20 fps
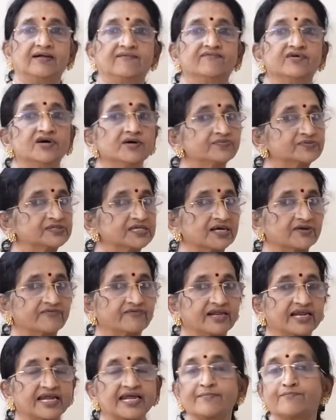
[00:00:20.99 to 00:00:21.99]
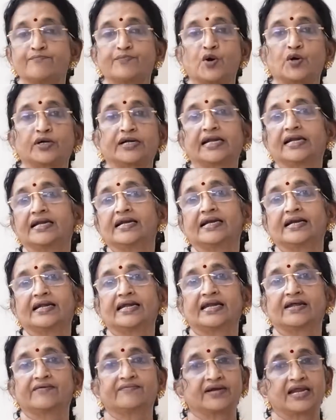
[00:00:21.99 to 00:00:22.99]
Verbs are very important
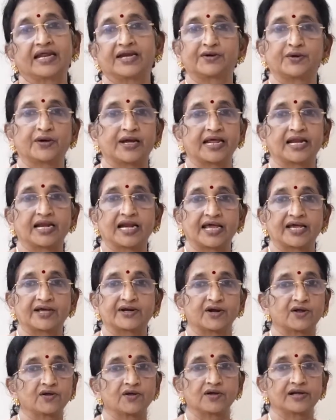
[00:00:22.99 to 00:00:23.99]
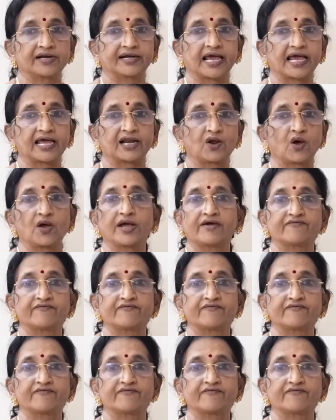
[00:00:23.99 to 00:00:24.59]
in our day-to-day dialogue.